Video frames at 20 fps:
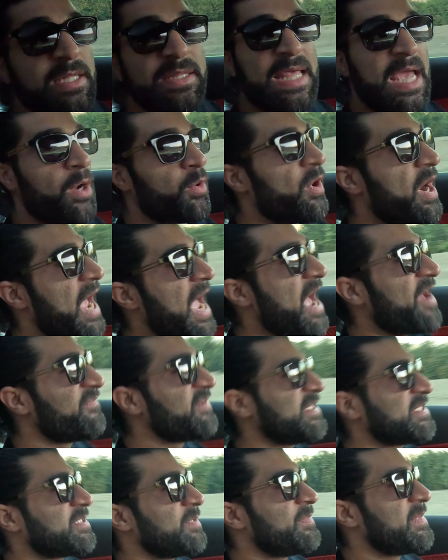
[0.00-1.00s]
they were
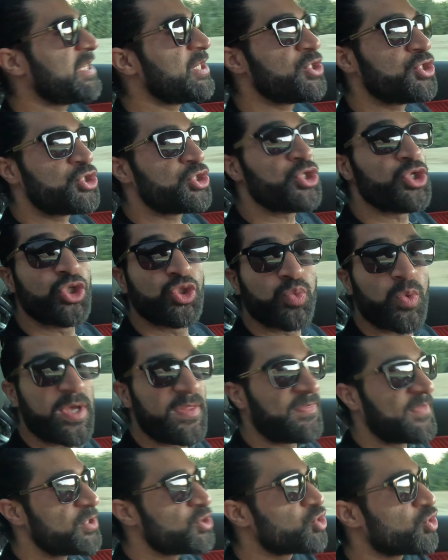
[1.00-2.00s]
having some issues
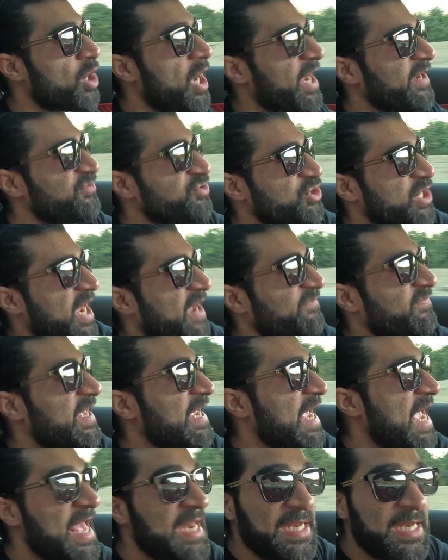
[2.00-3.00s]
with the drive shaft.
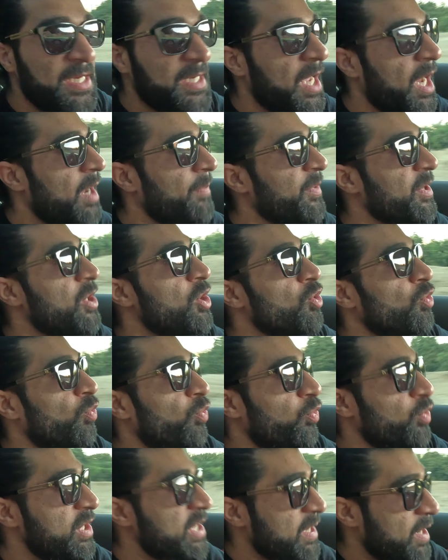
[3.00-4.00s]
They ended up
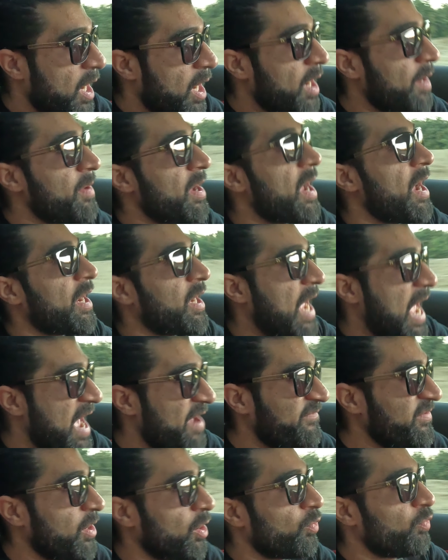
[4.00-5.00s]
Re, uh,
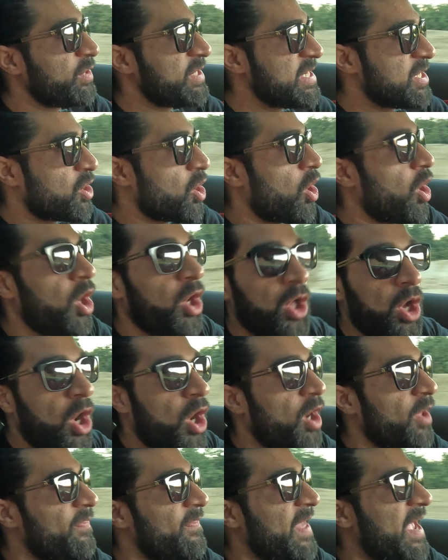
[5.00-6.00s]
having a recall
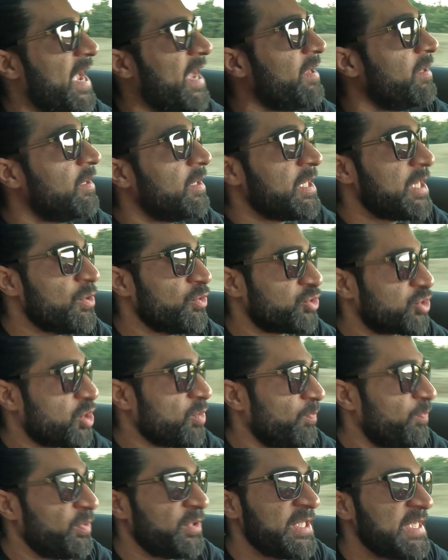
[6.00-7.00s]
on that. It was
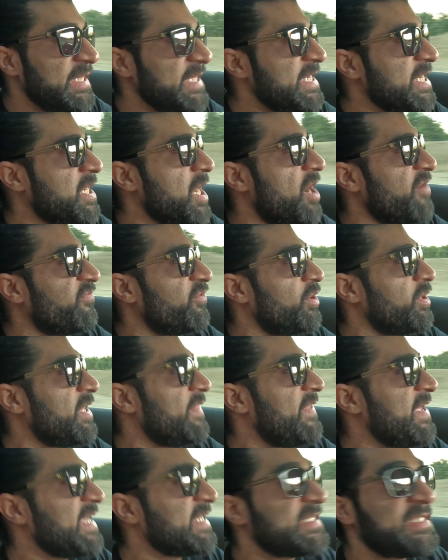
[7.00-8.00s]
completely covered,
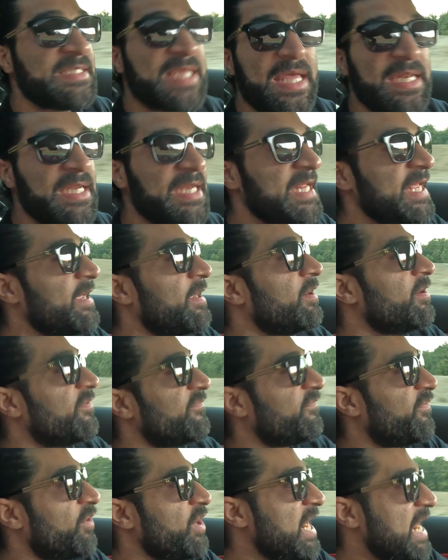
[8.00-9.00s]
and they extended it
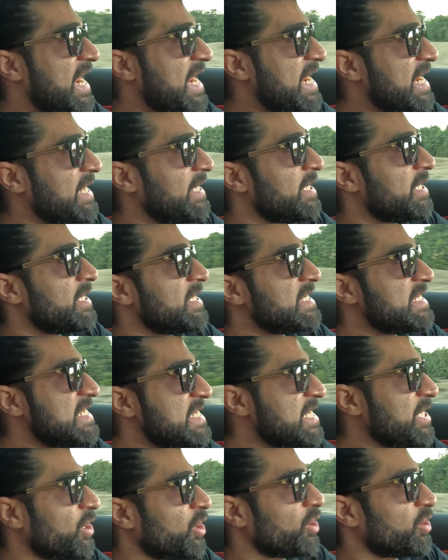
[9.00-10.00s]
for eight
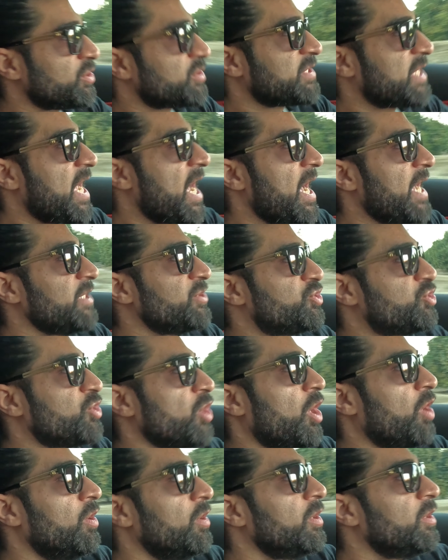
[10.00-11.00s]
years, guys.
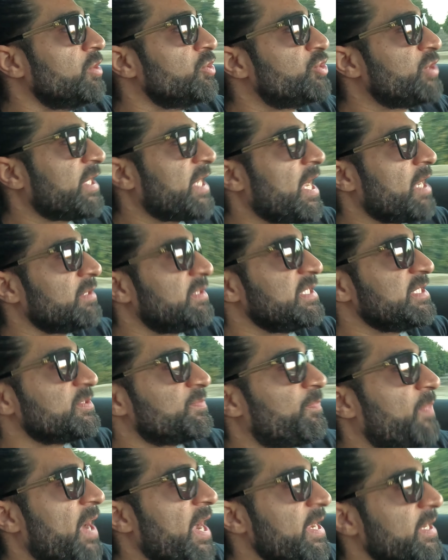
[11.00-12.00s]
So check out these
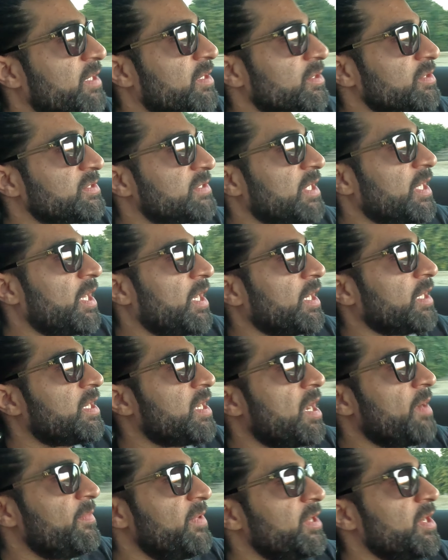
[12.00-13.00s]
bikers uh,
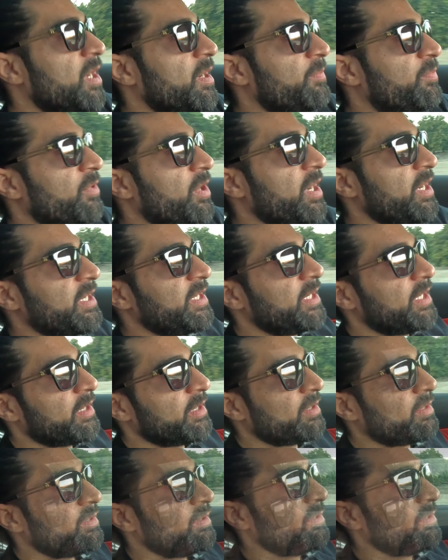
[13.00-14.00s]
coming up right here.